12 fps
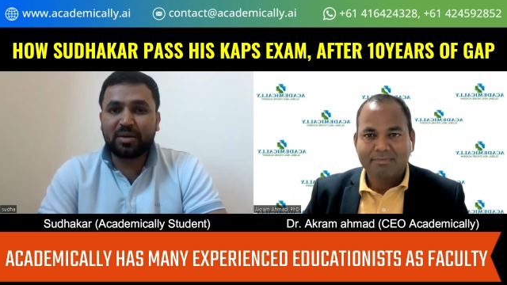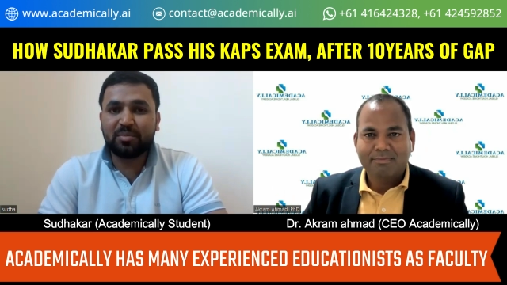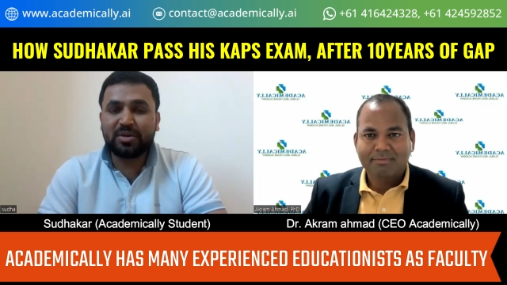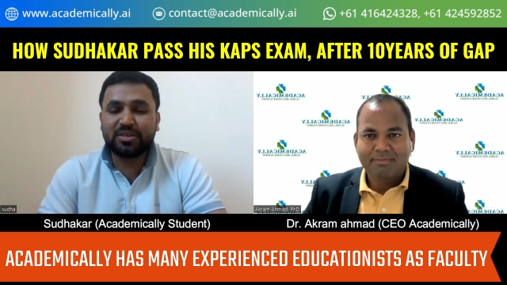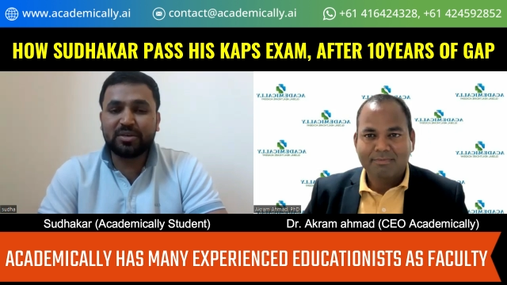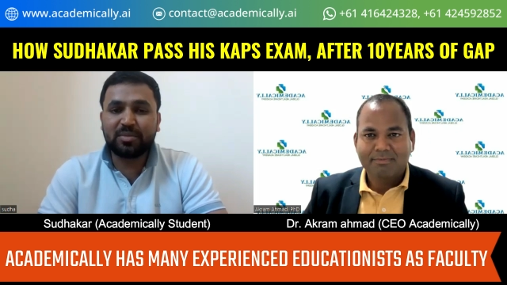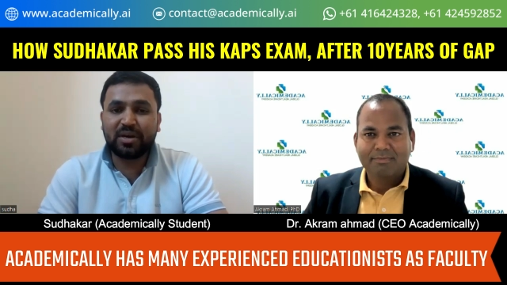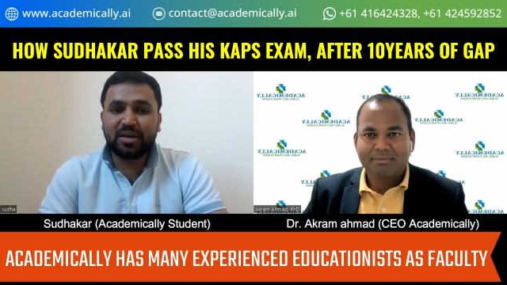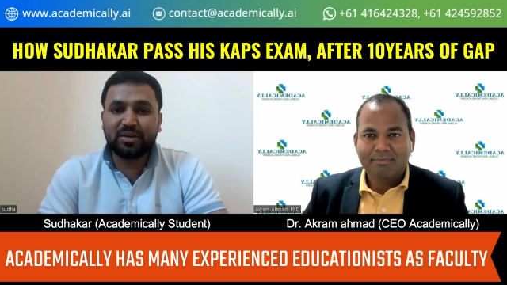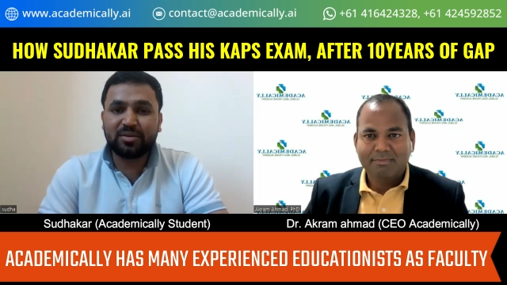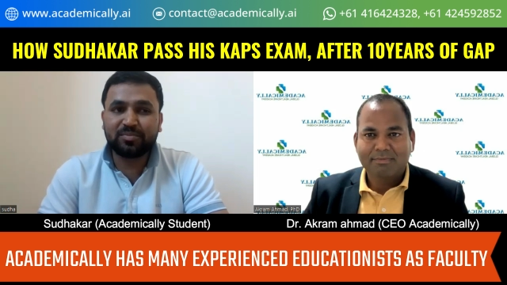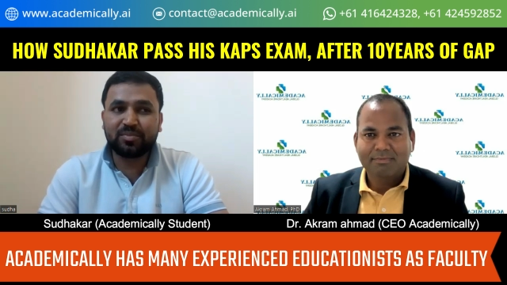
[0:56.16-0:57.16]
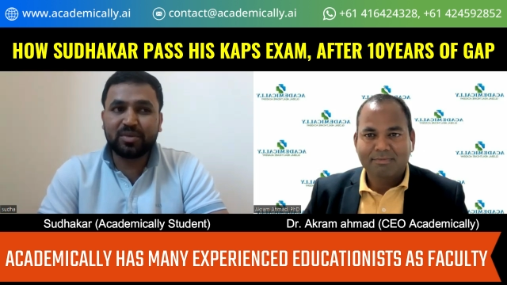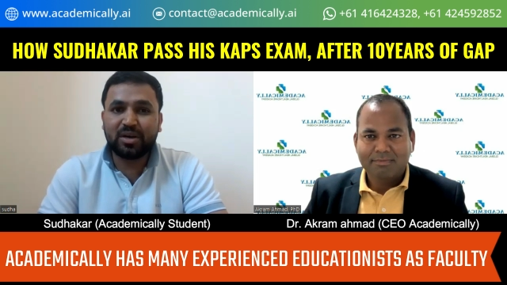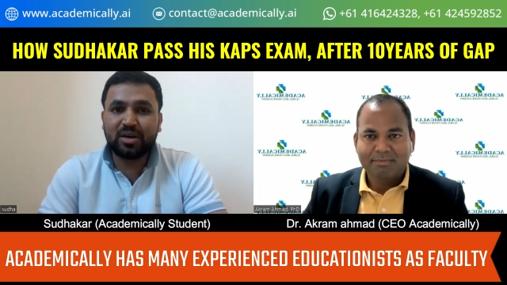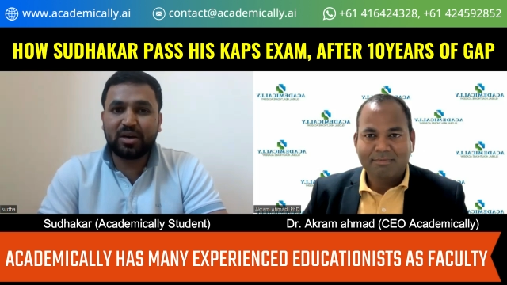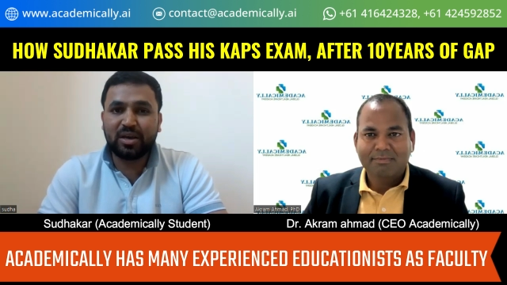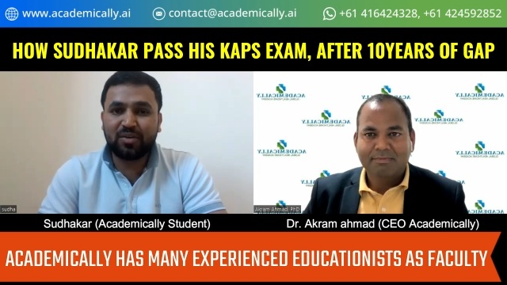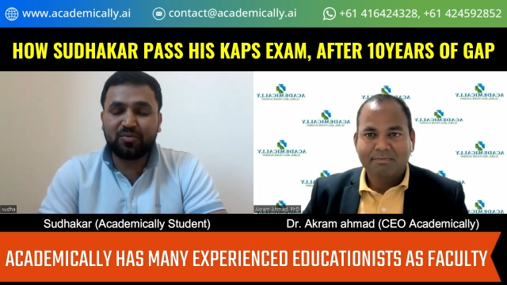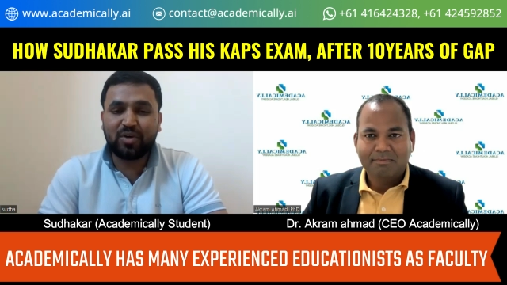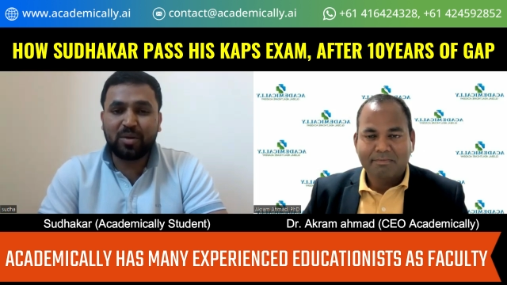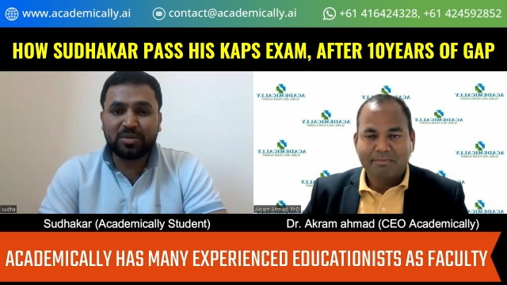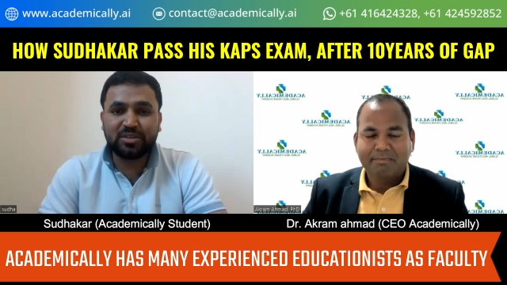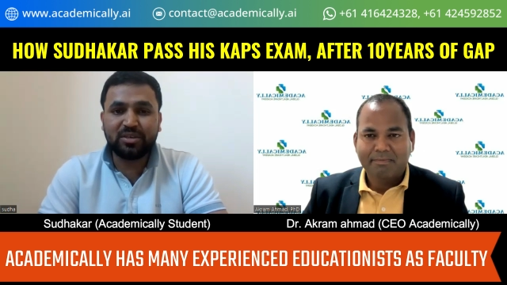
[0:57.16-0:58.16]
Speaker 1: I completed my uh, M
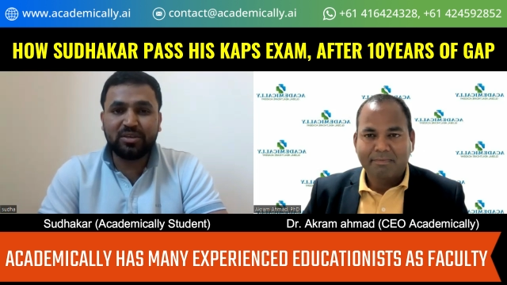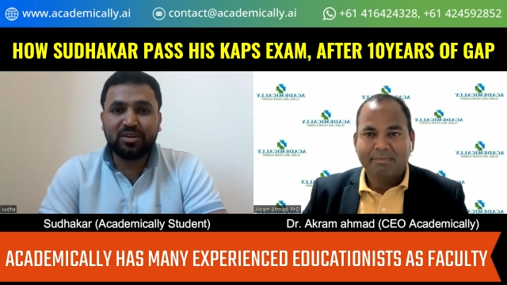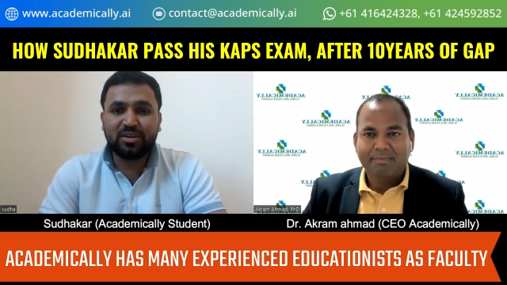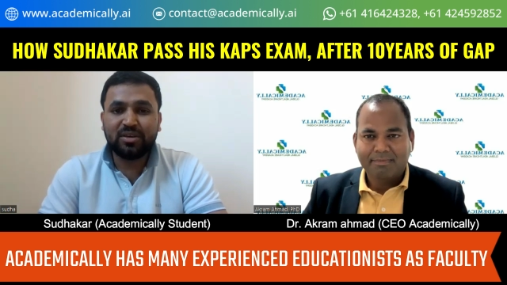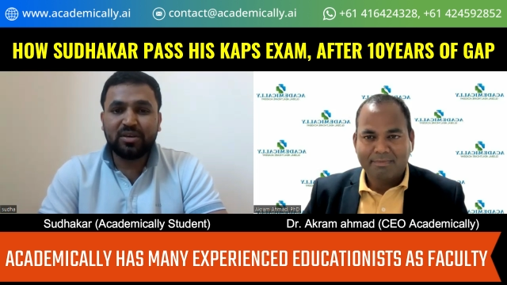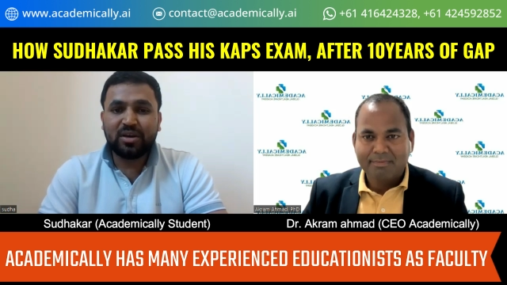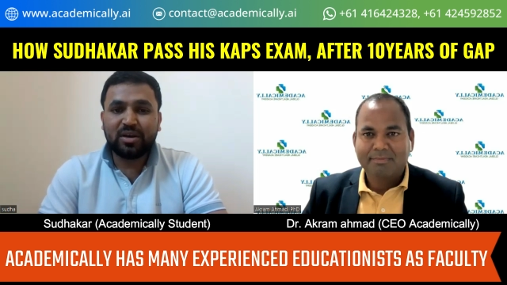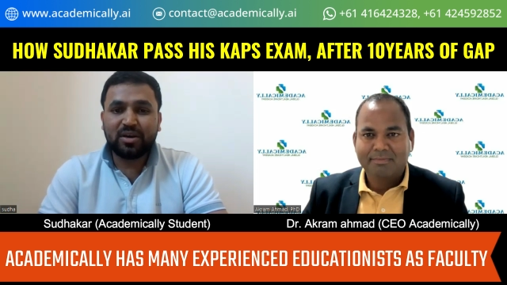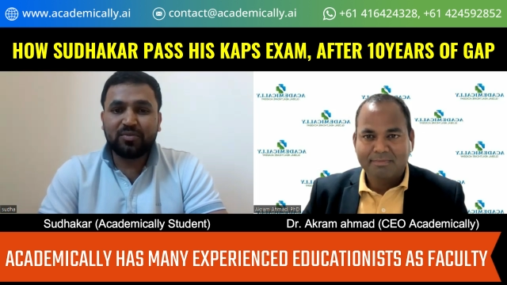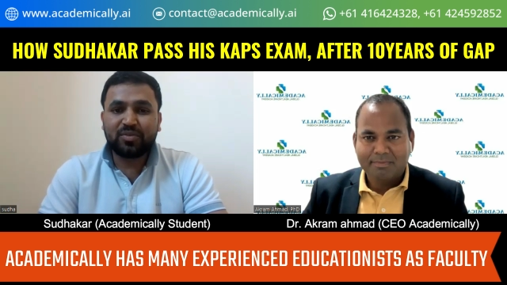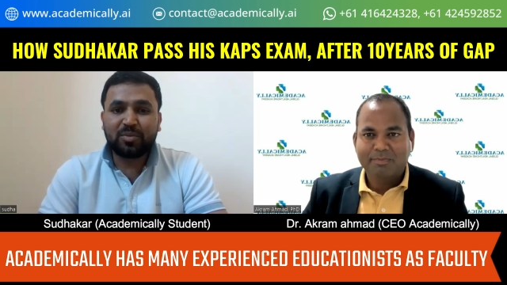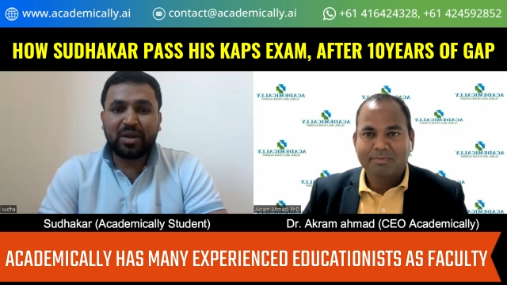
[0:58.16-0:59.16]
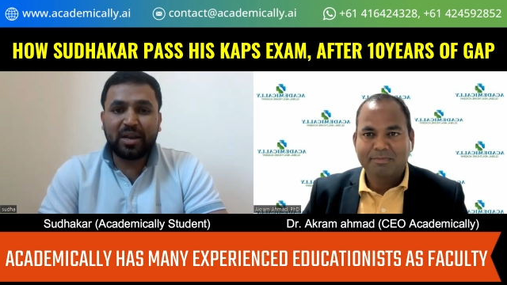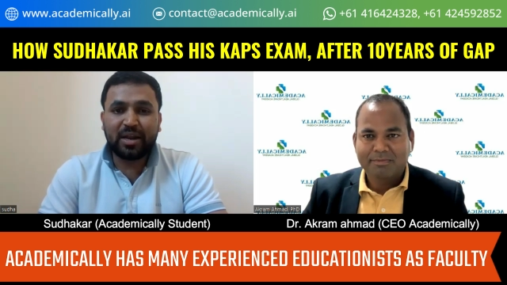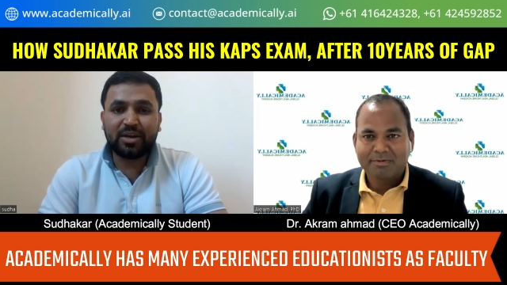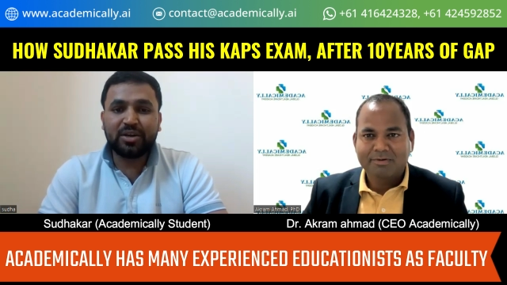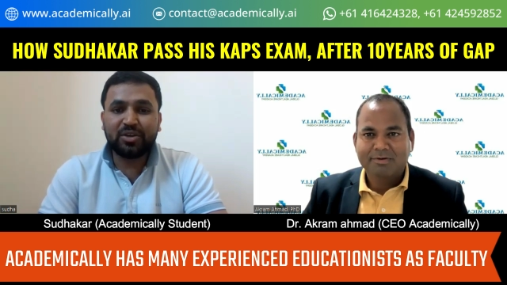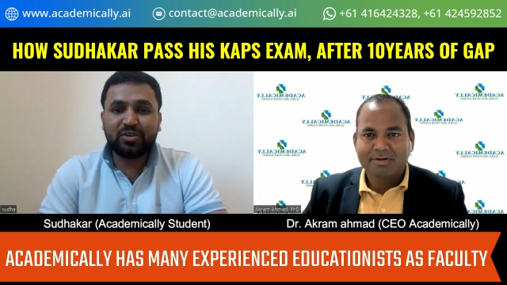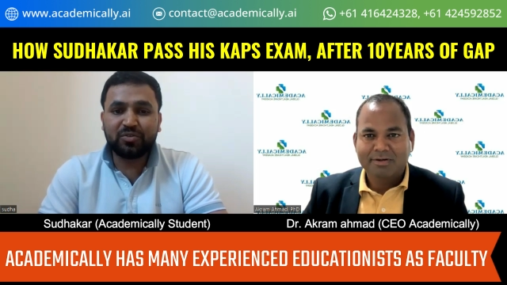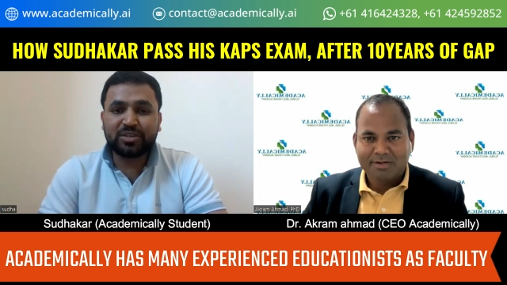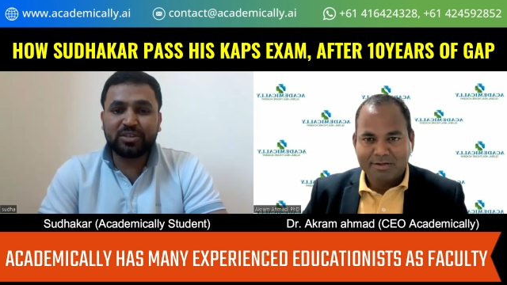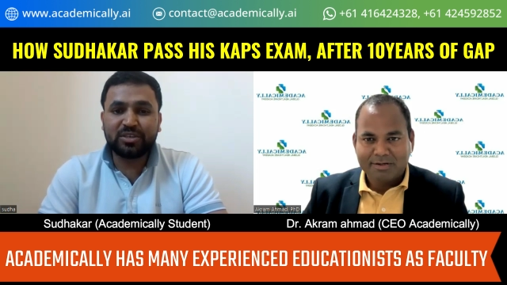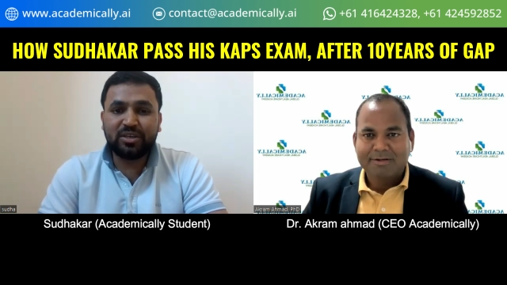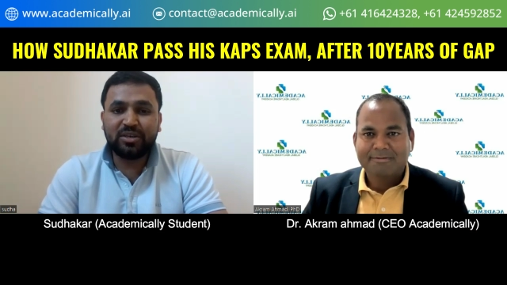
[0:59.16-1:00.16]
pharmacy uh, from Malla Reddy
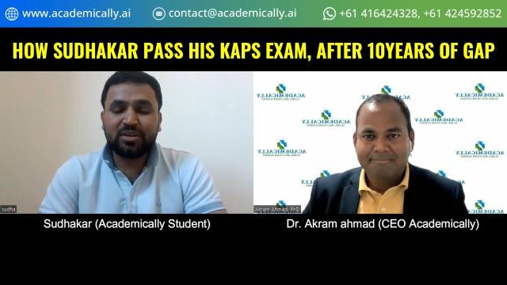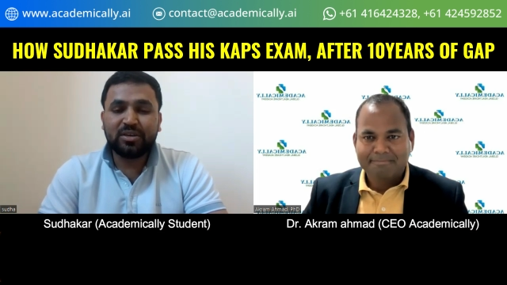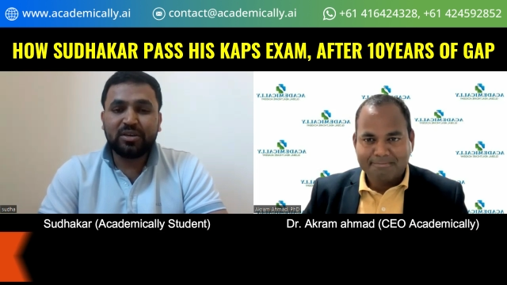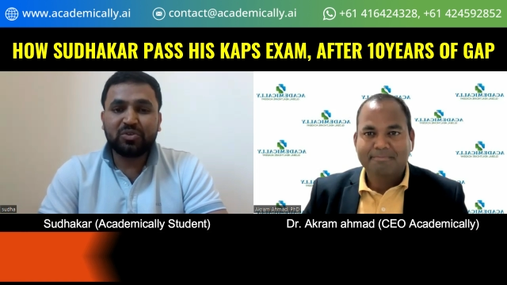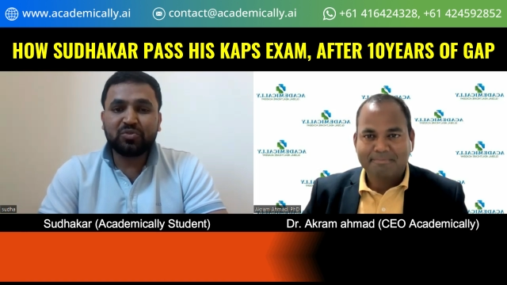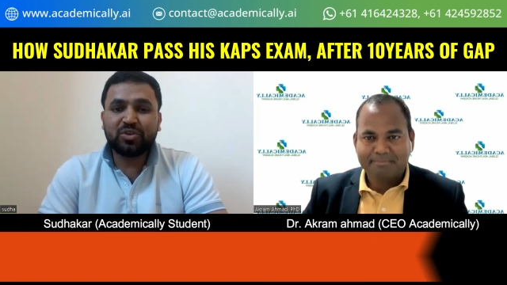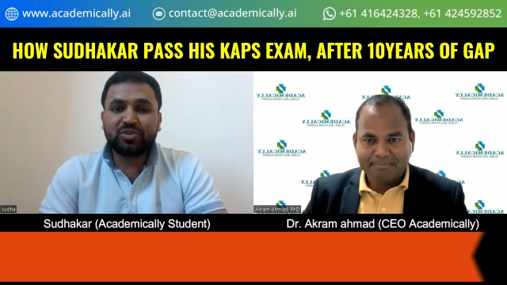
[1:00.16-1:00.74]
University in